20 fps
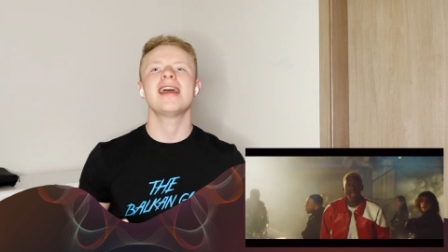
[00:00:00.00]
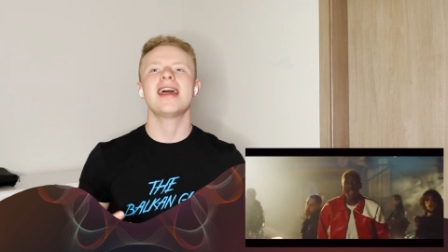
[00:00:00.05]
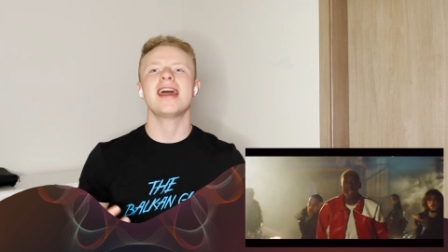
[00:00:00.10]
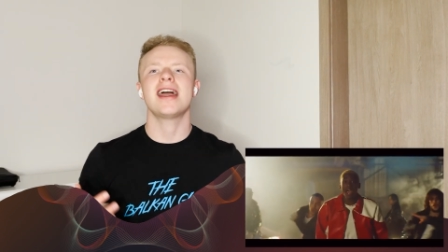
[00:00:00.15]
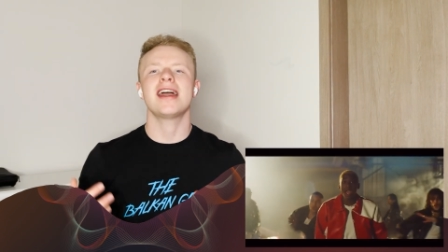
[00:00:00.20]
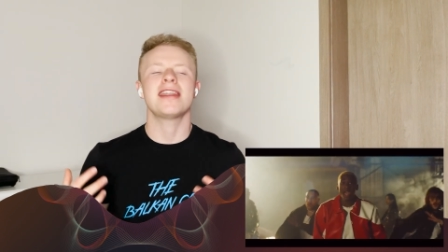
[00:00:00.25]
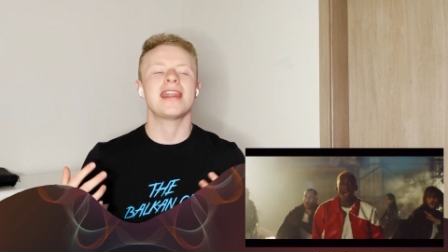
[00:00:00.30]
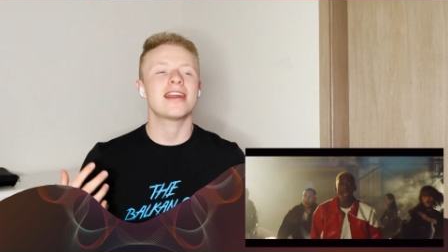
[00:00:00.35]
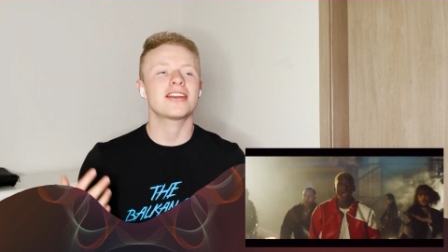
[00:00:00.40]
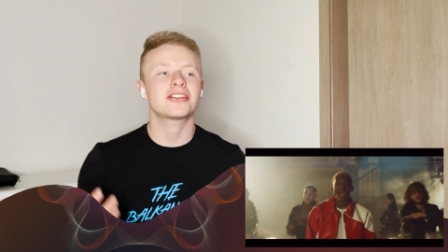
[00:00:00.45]

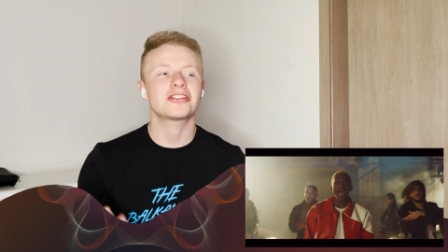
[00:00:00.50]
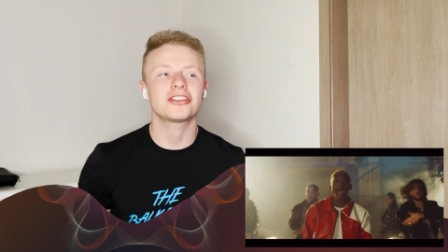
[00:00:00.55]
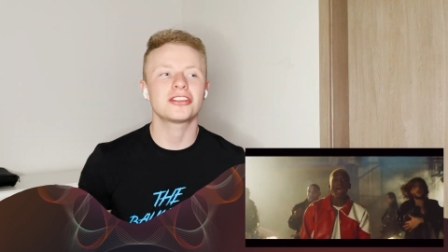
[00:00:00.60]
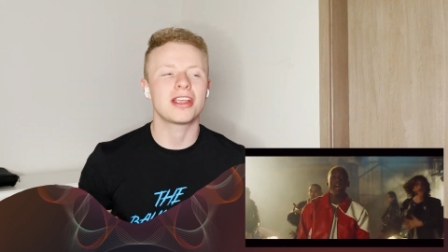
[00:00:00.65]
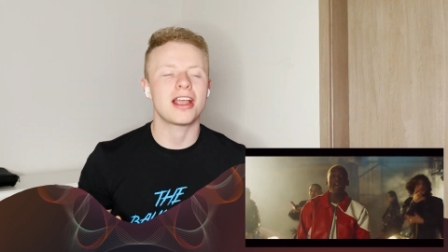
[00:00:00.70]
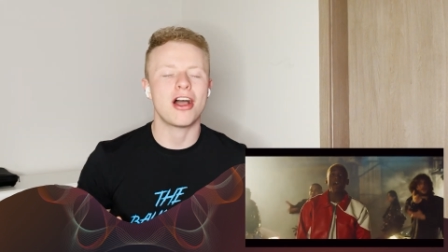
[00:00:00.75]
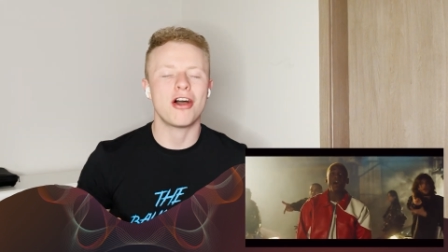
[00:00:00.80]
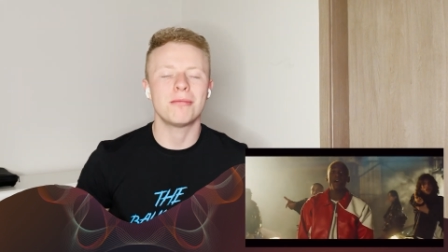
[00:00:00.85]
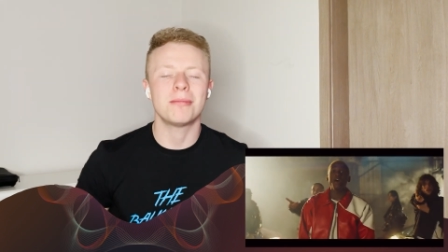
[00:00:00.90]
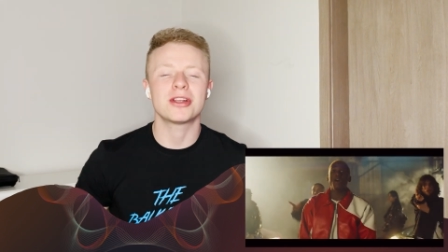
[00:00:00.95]
and actually
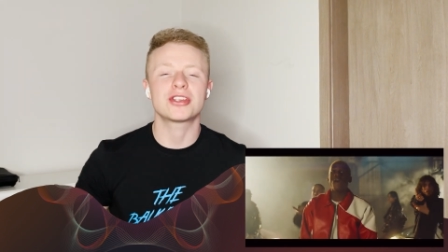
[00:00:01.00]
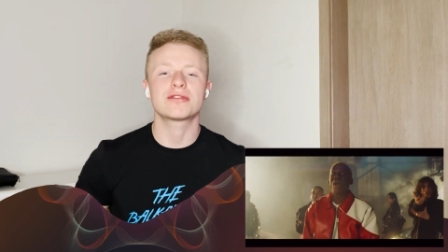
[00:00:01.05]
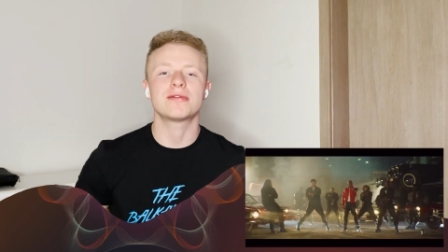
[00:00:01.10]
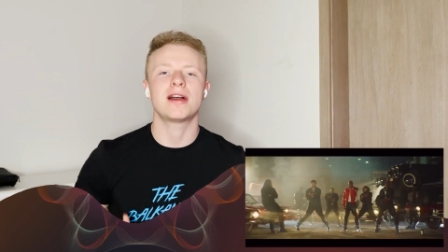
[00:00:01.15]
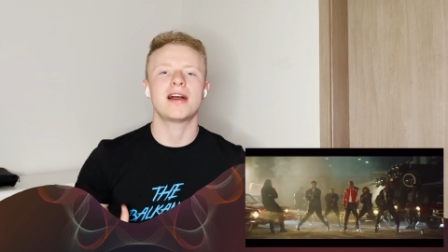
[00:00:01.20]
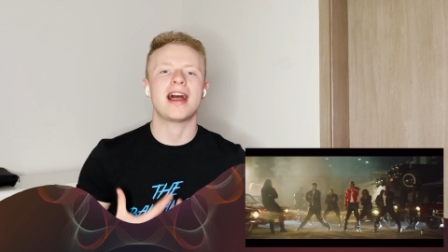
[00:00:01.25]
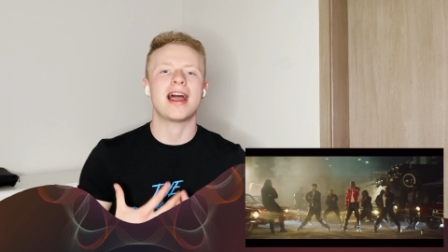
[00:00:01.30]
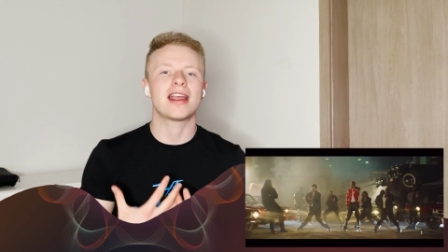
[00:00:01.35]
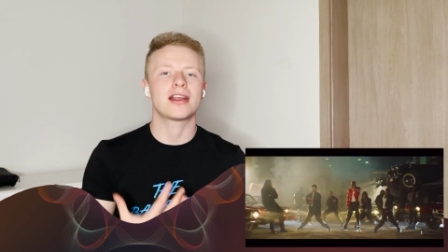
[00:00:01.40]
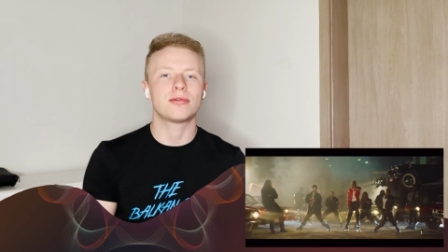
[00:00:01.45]
how much of a
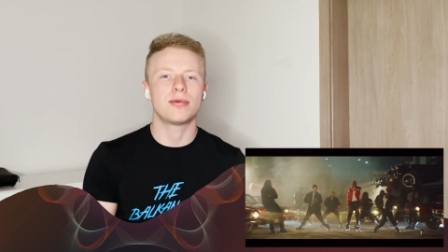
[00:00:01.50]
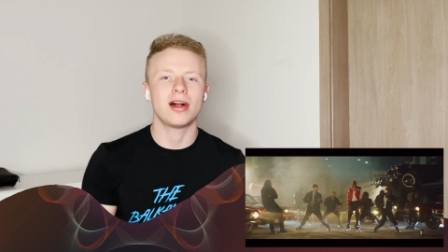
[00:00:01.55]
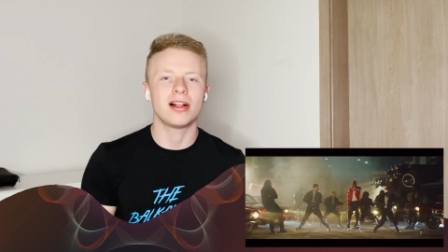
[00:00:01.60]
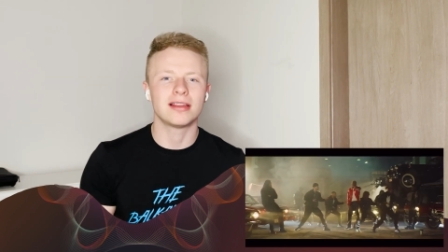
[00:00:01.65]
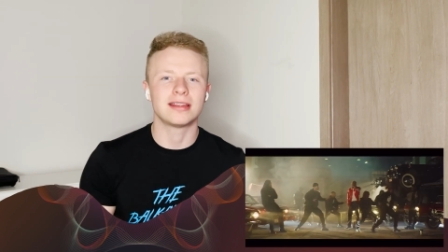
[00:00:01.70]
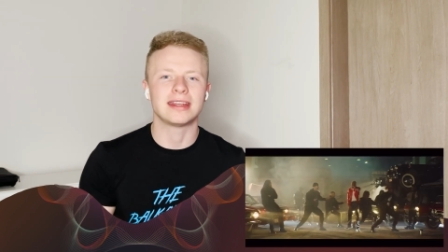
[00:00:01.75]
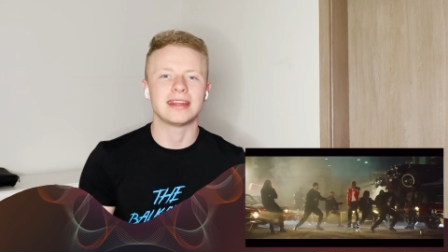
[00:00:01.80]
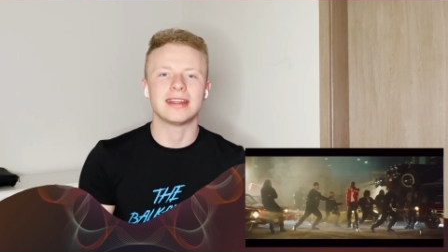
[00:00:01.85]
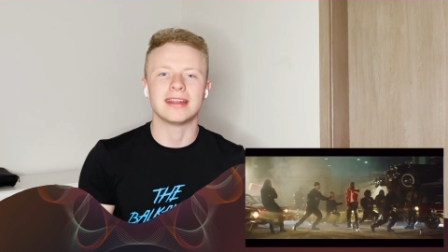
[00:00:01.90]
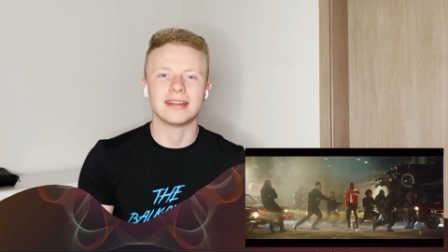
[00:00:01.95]
high
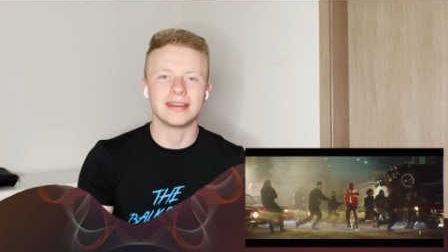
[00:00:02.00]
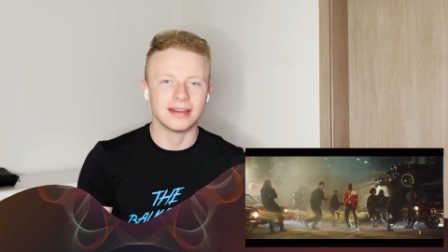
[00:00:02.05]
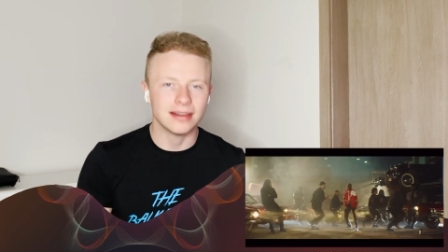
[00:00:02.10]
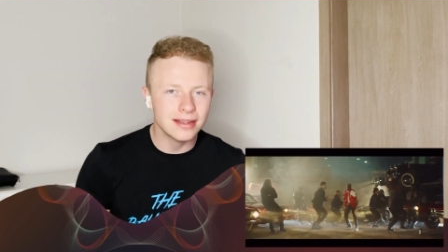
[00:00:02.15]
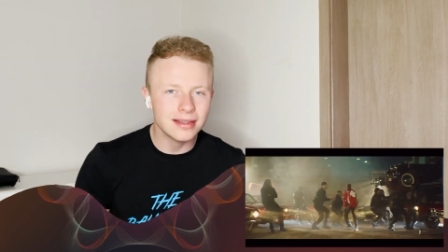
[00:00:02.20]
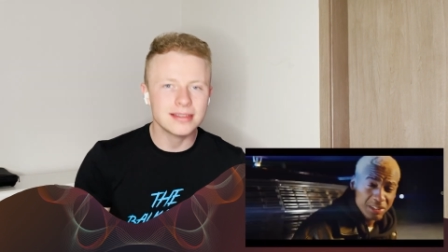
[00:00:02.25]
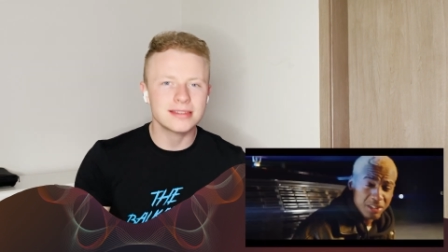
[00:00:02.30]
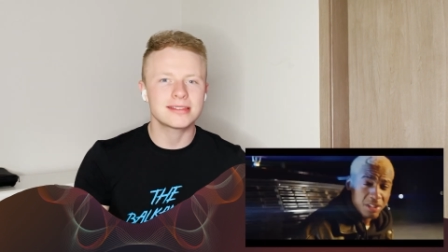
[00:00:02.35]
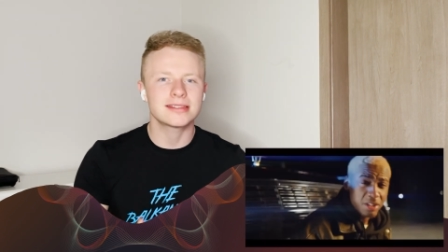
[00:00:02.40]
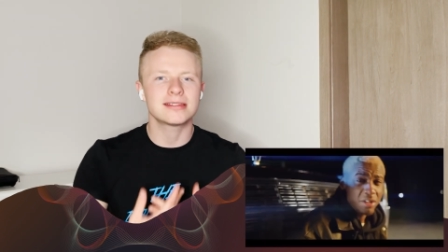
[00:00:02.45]
quality it
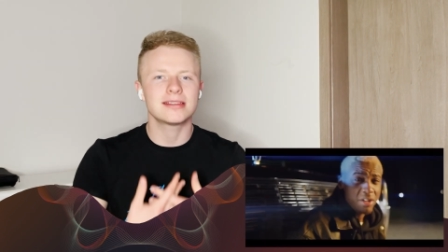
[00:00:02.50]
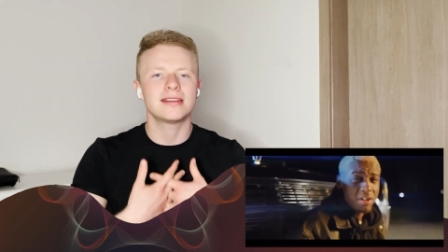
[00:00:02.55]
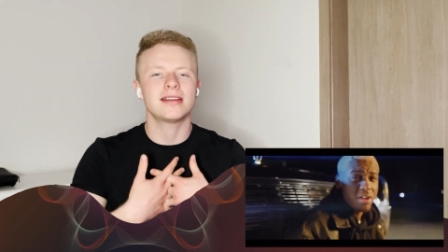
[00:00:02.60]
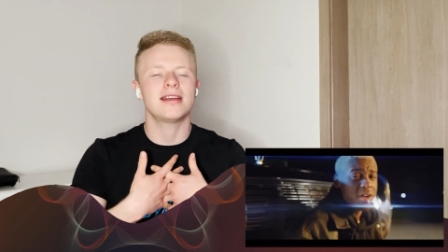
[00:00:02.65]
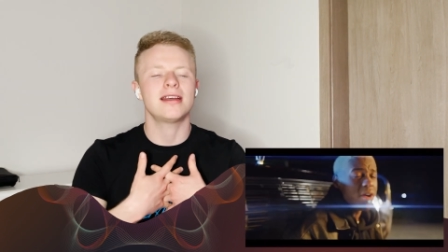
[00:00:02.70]
is.